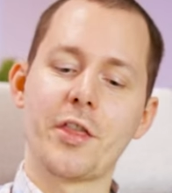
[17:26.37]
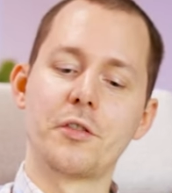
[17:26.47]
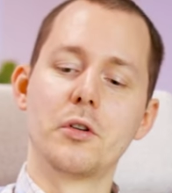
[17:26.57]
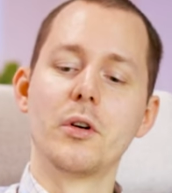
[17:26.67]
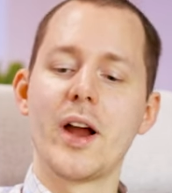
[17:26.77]

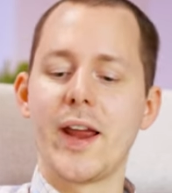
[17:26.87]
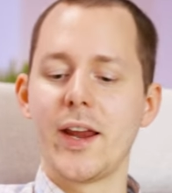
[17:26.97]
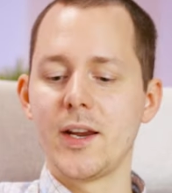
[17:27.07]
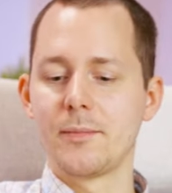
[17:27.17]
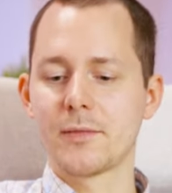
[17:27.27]
through
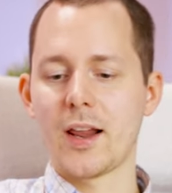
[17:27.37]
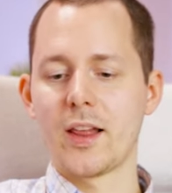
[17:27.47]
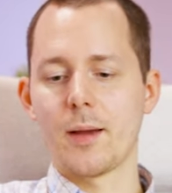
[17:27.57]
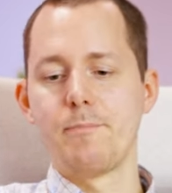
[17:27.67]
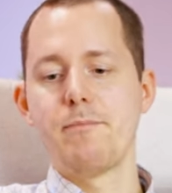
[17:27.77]
a kind of
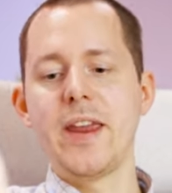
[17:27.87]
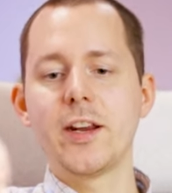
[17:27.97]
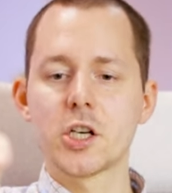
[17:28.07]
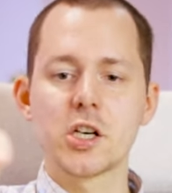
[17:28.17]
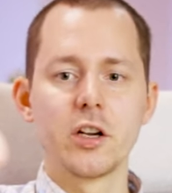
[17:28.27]
like a
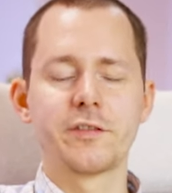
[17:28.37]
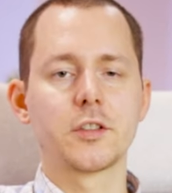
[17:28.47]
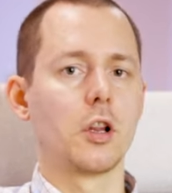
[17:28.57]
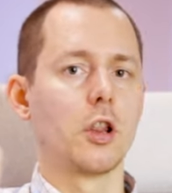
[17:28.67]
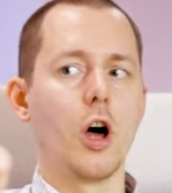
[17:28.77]

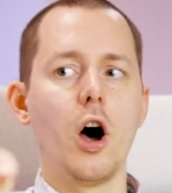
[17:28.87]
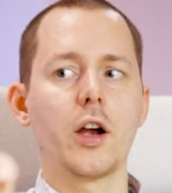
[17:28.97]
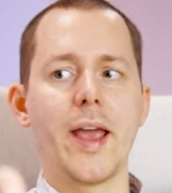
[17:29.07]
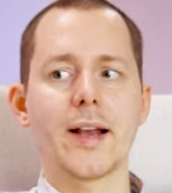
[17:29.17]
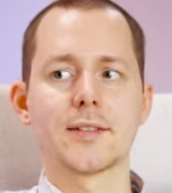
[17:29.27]
makeshift
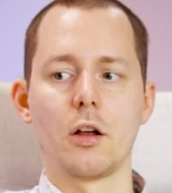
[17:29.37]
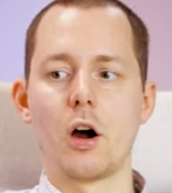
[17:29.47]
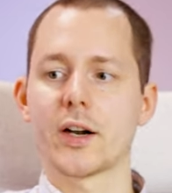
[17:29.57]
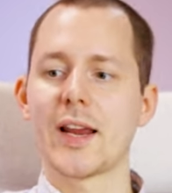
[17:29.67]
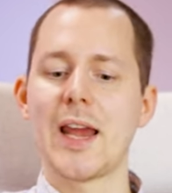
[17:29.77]
long
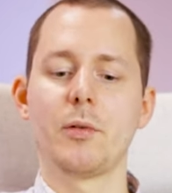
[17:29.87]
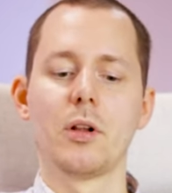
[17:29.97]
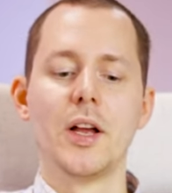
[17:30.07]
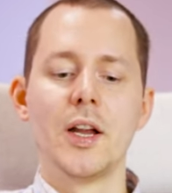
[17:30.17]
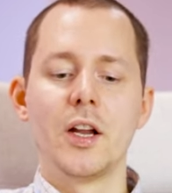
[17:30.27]
XLR cable.